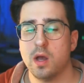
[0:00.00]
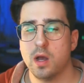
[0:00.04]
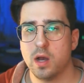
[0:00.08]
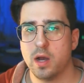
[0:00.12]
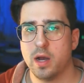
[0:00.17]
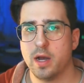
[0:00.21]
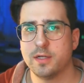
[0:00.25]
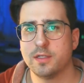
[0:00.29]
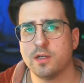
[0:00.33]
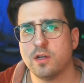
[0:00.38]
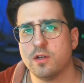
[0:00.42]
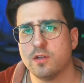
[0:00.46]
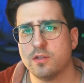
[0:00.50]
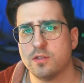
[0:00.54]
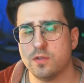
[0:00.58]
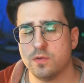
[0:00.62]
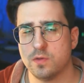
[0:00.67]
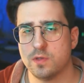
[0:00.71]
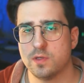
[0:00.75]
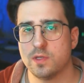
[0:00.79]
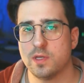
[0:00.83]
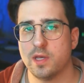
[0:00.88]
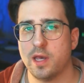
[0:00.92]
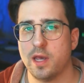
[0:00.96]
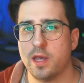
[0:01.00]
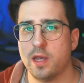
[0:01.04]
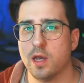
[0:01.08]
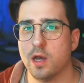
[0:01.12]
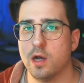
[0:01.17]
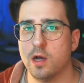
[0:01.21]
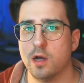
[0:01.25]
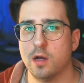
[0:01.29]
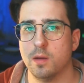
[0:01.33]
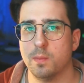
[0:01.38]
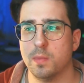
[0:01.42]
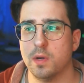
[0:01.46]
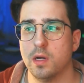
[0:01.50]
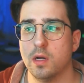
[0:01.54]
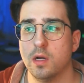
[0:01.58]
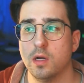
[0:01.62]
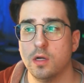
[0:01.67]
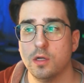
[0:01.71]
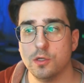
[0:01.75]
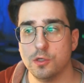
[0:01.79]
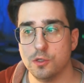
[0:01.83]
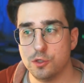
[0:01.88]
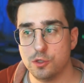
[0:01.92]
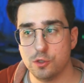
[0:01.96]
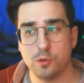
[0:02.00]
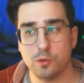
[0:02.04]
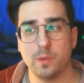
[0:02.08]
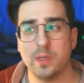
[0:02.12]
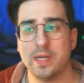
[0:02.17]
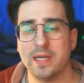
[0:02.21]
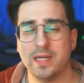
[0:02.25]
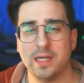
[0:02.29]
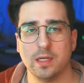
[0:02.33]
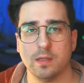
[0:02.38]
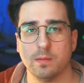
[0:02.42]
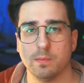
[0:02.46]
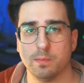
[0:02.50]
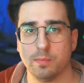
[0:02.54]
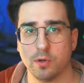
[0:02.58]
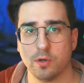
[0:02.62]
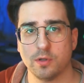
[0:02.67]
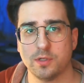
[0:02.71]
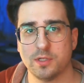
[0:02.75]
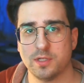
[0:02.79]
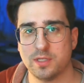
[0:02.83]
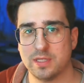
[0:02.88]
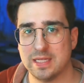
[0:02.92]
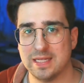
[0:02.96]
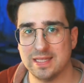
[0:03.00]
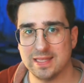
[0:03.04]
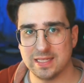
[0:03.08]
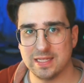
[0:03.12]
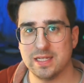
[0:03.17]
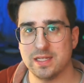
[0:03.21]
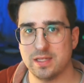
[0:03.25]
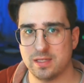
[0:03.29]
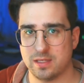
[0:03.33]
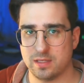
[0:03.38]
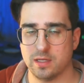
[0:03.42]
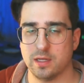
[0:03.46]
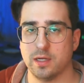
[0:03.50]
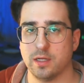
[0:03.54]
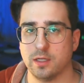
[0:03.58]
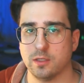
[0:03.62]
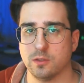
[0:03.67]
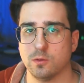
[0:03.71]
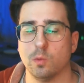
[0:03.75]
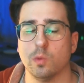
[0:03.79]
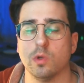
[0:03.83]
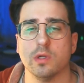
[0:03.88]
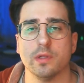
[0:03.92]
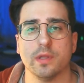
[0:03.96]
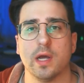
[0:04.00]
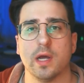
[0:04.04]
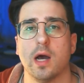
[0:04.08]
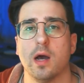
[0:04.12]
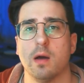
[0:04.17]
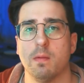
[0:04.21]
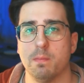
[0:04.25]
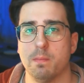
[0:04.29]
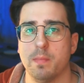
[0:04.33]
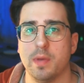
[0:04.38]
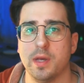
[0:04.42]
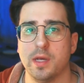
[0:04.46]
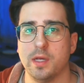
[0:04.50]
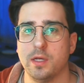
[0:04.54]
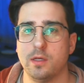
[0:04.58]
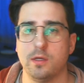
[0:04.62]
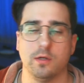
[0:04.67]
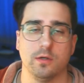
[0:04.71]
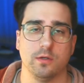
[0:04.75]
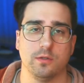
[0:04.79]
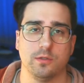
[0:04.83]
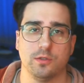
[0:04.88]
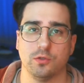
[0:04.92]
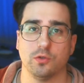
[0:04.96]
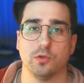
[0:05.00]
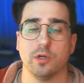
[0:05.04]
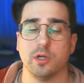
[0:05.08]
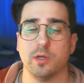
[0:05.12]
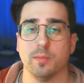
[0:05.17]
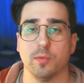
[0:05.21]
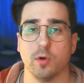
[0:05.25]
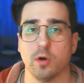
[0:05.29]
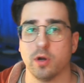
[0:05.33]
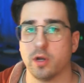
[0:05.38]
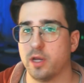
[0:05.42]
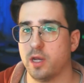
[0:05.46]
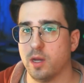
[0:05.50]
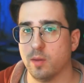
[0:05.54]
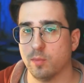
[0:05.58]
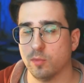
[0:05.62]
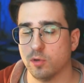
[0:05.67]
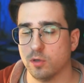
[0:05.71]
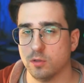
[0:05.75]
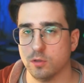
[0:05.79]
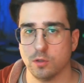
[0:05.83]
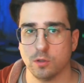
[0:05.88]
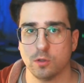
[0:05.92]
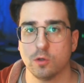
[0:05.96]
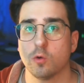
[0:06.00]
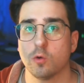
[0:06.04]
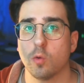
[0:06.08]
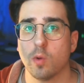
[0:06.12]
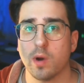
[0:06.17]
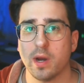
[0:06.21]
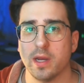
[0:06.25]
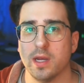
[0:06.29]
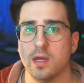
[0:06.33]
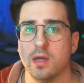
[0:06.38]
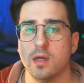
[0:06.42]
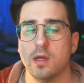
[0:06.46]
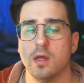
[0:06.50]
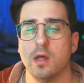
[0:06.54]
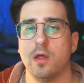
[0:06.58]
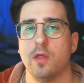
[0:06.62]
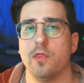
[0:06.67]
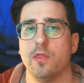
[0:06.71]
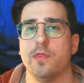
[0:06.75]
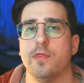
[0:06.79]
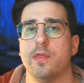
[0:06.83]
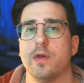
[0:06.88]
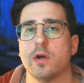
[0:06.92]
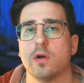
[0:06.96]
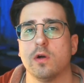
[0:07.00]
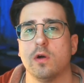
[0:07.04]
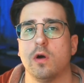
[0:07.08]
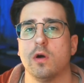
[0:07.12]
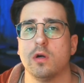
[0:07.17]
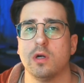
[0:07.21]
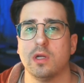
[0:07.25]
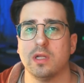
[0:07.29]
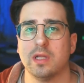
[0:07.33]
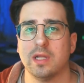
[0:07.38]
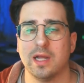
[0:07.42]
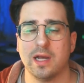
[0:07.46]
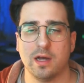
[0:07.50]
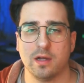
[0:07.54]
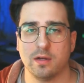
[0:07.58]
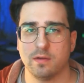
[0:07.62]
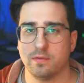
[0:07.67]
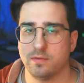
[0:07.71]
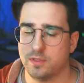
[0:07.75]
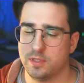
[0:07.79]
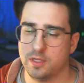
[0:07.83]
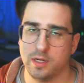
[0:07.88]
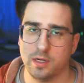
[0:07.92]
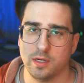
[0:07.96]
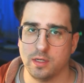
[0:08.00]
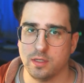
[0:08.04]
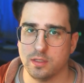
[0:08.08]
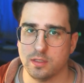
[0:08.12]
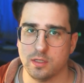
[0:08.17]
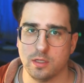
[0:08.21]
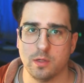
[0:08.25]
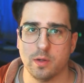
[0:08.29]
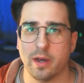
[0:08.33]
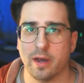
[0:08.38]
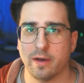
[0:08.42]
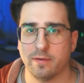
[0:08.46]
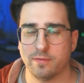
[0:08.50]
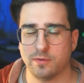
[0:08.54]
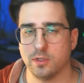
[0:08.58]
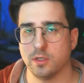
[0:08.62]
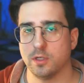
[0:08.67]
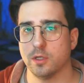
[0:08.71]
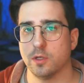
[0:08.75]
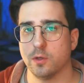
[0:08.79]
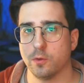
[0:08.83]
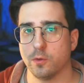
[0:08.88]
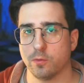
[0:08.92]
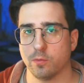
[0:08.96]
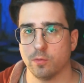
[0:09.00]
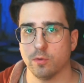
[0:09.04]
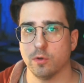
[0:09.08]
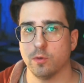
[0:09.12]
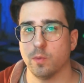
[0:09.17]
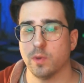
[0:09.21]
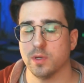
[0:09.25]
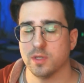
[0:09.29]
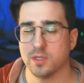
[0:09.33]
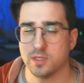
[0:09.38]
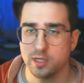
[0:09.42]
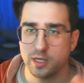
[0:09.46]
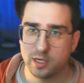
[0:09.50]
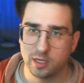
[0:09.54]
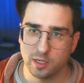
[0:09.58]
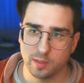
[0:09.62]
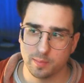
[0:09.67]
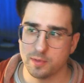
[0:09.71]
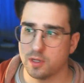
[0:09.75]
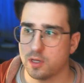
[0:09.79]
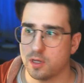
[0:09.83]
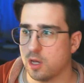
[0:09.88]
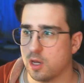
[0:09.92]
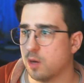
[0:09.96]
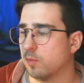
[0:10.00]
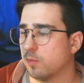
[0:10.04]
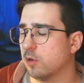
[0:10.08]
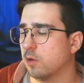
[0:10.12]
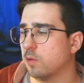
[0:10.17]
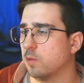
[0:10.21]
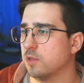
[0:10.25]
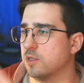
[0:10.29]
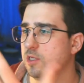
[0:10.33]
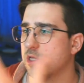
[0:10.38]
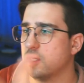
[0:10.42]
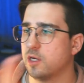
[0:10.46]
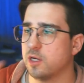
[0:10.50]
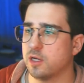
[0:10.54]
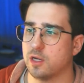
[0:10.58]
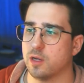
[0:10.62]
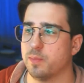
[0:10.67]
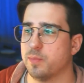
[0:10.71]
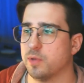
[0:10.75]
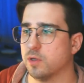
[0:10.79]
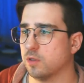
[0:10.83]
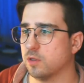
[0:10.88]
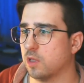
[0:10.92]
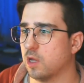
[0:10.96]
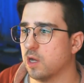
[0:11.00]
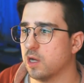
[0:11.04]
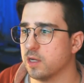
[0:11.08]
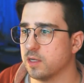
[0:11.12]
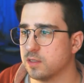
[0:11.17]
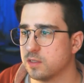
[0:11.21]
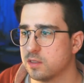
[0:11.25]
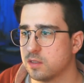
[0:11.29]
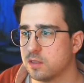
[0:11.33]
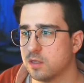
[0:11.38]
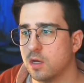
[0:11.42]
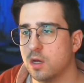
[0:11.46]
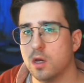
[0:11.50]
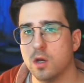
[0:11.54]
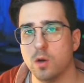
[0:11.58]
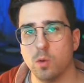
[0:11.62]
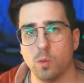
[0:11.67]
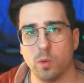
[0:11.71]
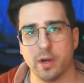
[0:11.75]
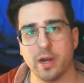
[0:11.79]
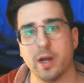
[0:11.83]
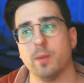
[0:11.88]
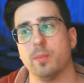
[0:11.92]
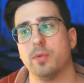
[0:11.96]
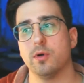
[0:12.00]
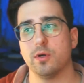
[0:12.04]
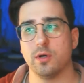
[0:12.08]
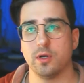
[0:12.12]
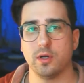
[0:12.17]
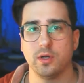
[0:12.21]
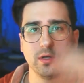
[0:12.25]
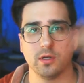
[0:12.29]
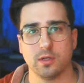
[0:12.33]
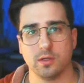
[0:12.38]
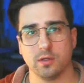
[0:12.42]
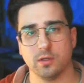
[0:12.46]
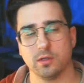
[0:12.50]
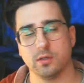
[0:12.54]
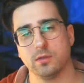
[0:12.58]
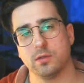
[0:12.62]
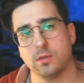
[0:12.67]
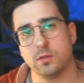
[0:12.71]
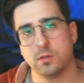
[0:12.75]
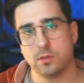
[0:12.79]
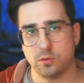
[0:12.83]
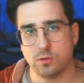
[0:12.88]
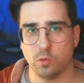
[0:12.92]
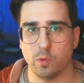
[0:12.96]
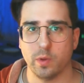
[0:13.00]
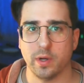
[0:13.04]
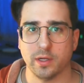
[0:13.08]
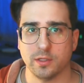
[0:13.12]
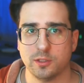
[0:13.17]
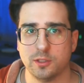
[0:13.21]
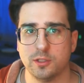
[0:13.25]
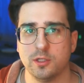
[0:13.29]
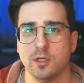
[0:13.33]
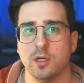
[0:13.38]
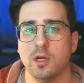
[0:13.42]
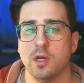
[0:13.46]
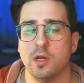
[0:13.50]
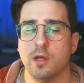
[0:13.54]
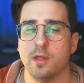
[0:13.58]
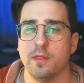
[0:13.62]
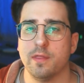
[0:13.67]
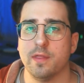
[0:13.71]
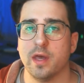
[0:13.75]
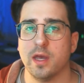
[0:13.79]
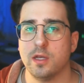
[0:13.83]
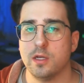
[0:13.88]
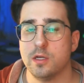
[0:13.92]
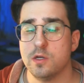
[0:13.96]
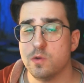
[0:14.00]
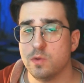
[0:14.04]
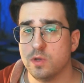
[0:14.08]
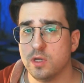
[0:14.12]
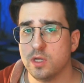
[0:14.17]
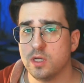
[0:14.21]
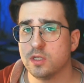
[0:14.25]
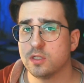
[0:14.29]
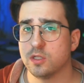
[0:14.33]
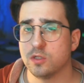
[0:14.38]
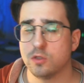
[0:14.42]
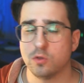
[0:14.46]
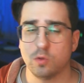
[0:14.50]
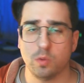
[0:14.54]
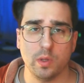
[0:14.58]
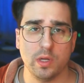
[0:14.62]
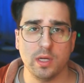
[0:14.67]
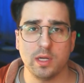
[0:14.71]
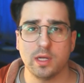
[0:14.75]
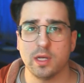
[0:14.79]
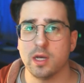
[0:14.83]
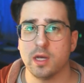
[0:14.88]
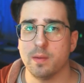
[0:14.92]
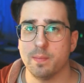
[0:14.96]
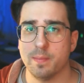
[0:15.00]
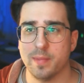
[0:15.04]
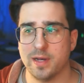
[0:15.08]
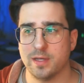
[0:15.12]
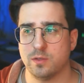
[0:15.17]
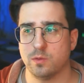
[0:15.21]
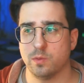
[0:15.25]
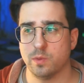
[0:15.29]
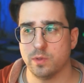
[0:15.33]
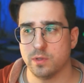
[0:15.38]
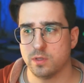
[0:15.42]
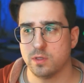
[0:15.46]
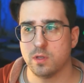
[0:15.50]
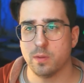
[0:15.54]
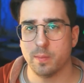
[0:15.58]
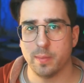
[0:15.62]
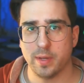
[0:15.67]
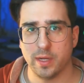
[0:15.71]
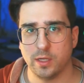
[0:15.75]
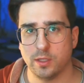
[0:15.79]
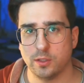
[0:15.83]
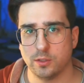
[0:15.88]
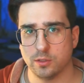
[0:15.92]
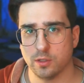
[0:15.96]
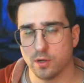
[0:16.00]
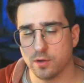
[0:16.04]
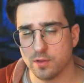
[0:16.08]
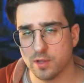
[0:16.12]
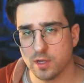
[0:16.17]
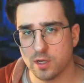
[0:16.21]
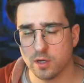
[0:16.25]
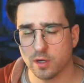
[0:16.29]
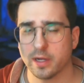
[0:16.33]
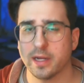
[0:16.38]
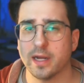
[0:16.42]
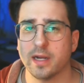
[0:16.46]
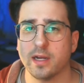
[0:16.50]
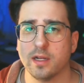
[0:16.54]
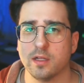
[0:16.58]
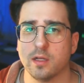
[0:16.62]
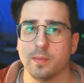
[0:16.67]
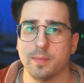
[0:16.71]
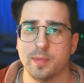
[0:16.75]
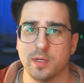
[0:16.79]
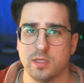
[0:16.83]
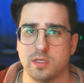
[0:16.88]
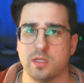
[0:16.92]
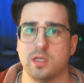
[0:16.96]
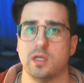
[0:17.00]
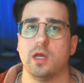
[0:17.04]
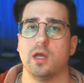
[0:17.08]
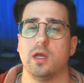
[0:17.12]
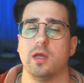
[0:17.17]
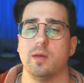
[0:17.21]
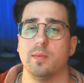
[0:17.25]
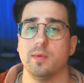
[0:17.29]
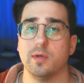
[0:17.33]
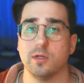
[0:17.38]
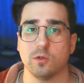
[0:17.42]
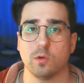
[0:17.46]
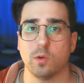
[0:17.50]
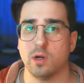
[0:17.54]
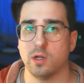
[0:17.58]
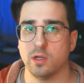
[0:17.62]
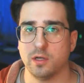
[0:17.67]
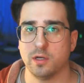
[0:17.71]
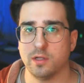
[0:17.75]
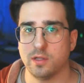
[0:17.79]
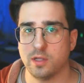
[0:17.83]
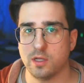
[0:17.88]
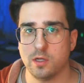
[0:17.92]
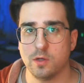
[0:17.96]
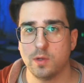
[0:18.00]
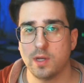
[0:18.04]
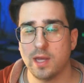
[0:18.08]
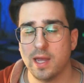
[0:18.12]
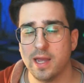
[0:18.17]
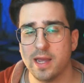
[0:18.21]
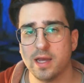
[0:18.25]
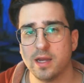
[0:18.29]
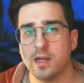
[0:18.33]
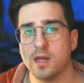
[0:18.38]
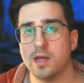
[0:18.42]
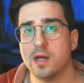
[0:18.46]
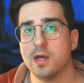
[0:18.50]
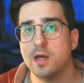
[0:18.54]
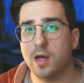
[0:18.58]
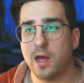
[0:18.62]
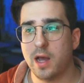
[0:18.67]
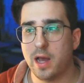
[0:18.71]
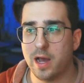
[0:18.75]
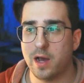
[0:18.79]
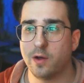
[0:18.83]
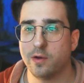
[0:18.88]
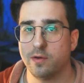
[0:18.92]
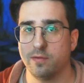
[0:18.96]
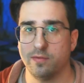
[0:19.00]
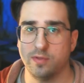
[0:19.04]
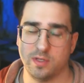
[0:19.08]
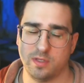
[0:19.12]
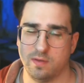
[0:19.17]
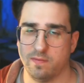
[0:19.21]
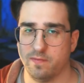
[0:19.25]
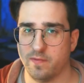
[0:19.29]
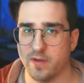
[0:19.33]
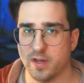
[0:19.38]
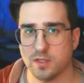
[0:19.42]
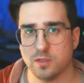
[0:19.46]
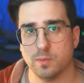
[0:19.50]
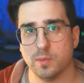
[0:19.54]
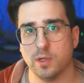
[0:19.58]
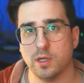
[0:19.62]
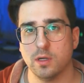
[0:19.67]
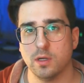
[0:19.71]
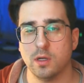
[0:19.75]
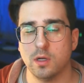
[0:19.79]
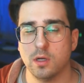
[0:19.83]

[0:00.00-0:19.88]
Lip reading: I should also say, purchasing these things will not make your stream or camera look great. There are a lot of settings that you have to go through when setting up the camera, when setting up your lights, when outputting to Twitch, that you need to tweak and mess with to make sure that you're getting the best image quality that you can out of this investment.